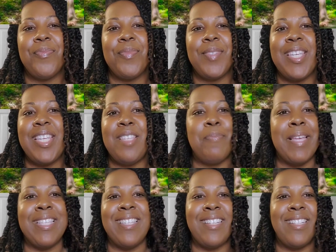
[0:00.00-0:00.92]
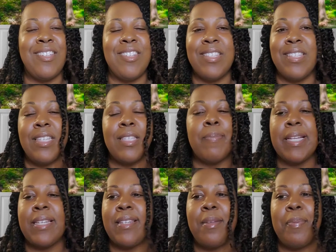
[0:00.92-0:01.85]
He's basically just
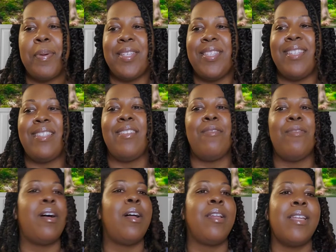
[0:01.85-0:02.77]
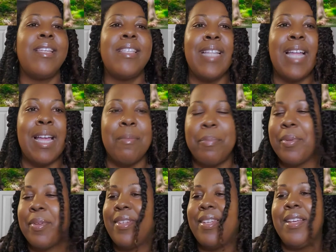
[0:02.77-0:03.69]
expecting the person to fall in his lap,
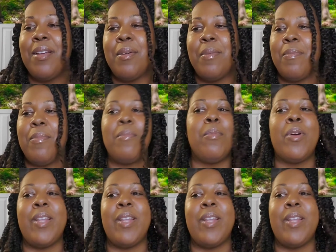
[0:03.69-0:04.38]
more or